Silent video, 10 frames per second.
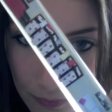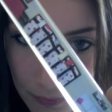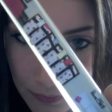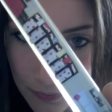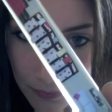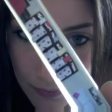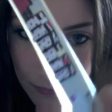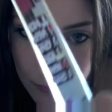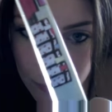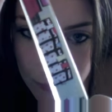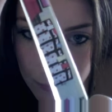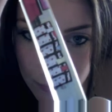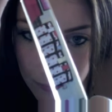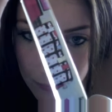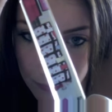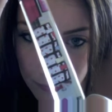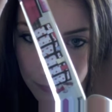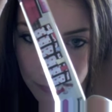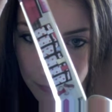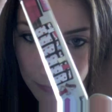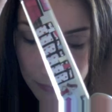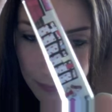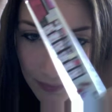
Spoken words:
[no speech]